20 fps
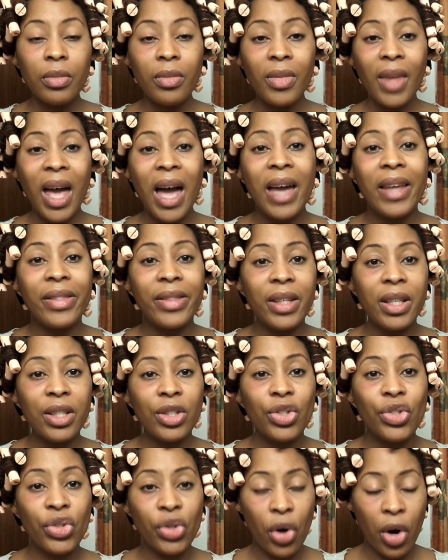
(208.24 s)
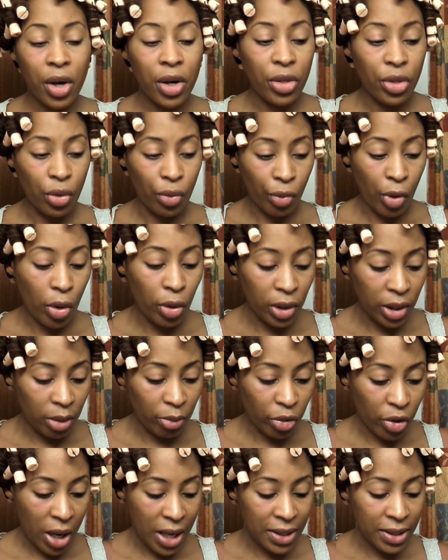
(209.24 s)
I then started the rolling
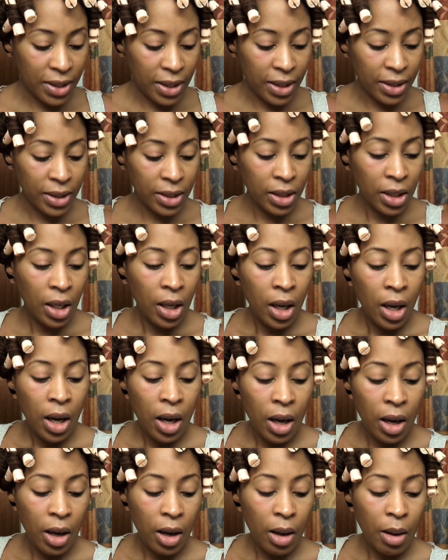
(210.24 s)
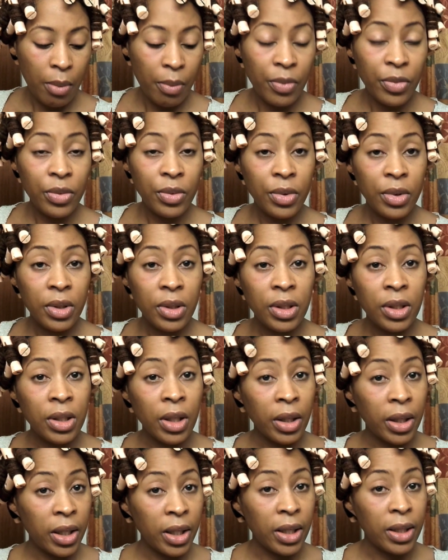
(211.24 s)
process.
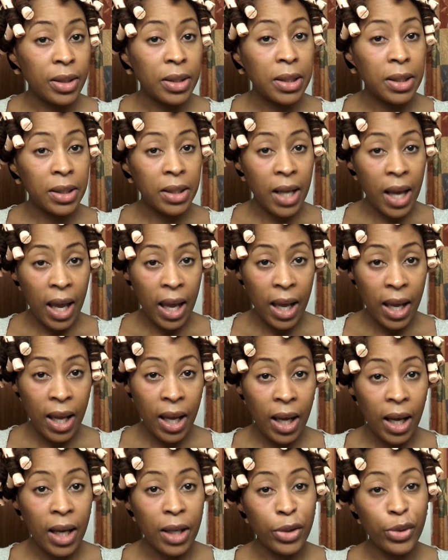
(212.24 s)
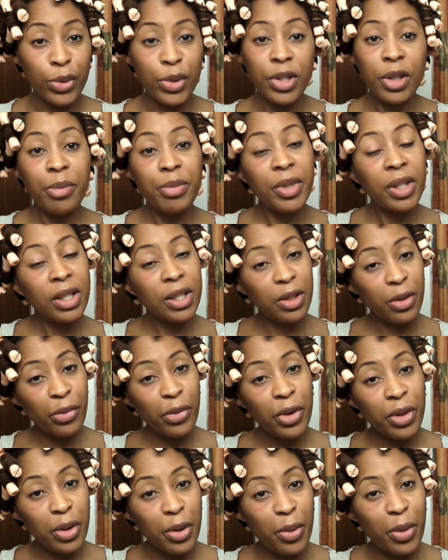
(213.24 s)
Again, today I used something
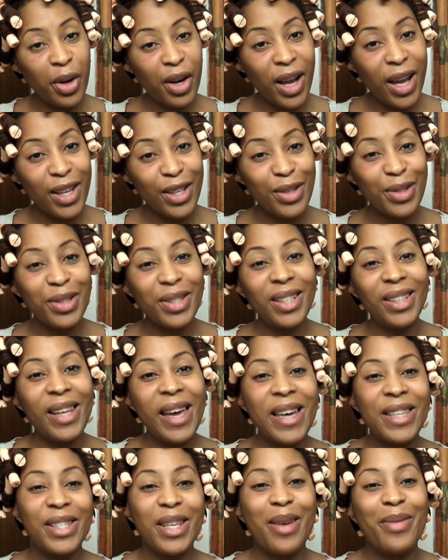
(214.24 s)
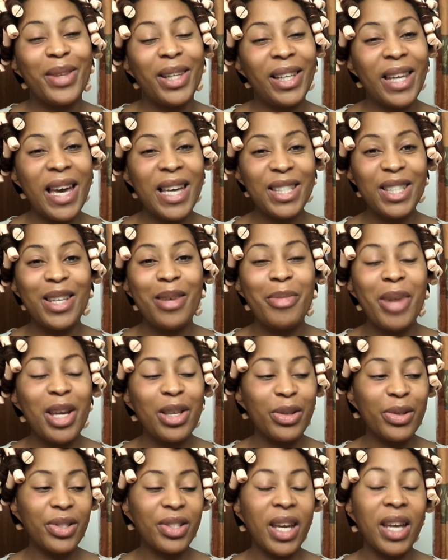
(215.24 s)
different than what I used the last time. The last time I
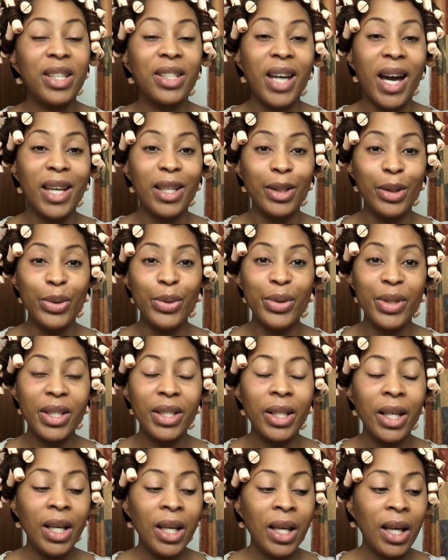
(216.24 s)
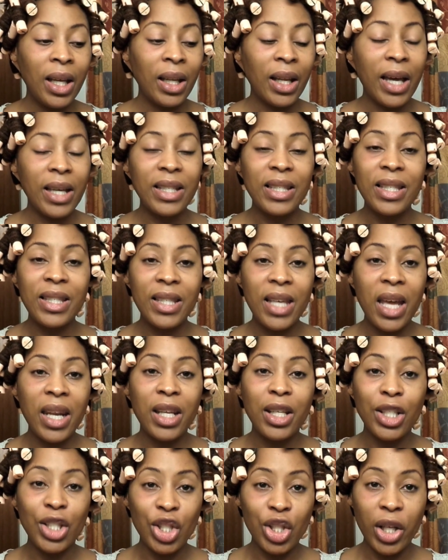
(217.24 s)
used a diluted like
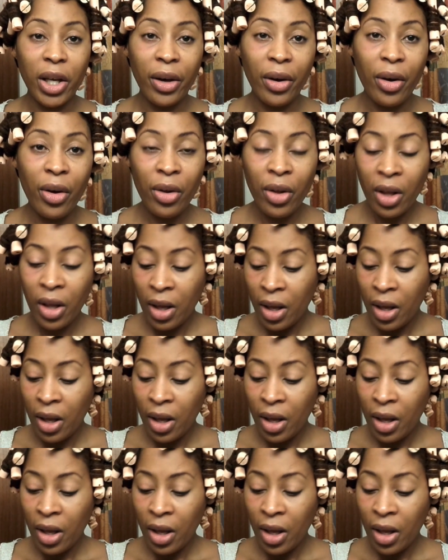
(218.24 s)
setting gel